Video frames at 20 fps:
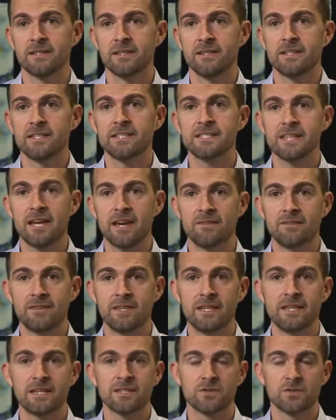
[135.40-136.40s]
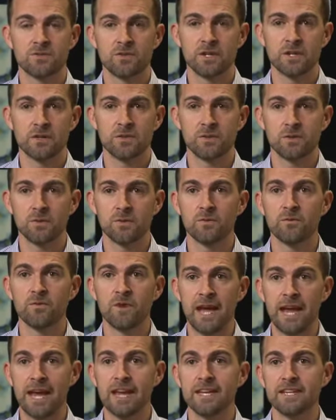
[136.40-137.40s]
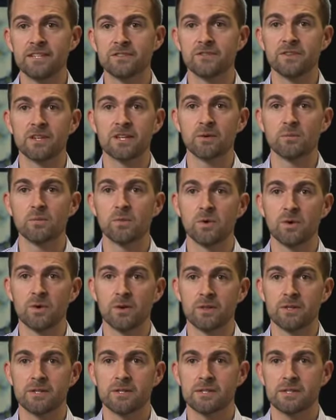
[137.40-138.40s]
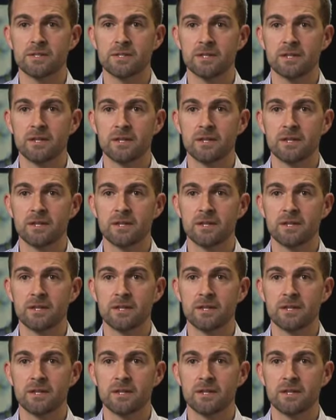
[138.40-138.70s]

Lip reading: Safety is critical for any drilling works.